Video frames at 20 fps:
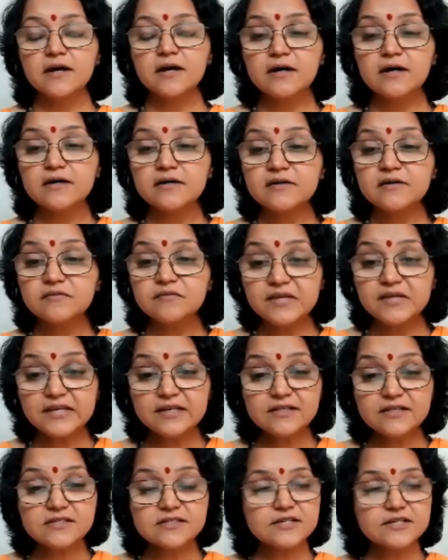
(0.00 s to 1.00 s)
uh,
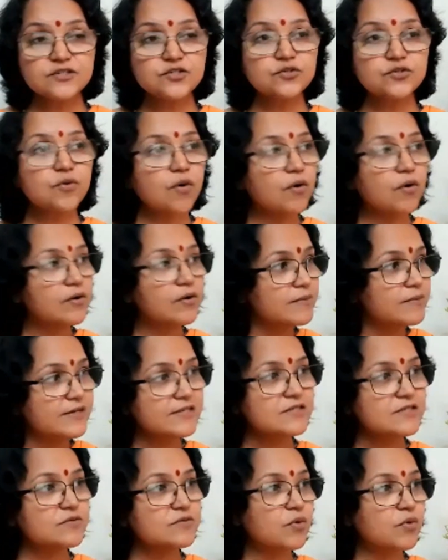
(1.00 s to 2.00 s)
reveals that you
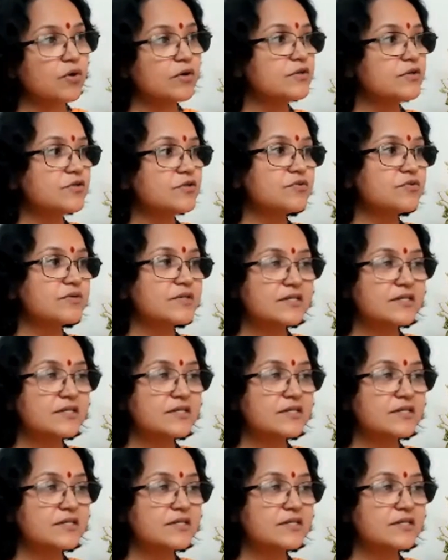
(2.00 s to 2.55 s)
always want to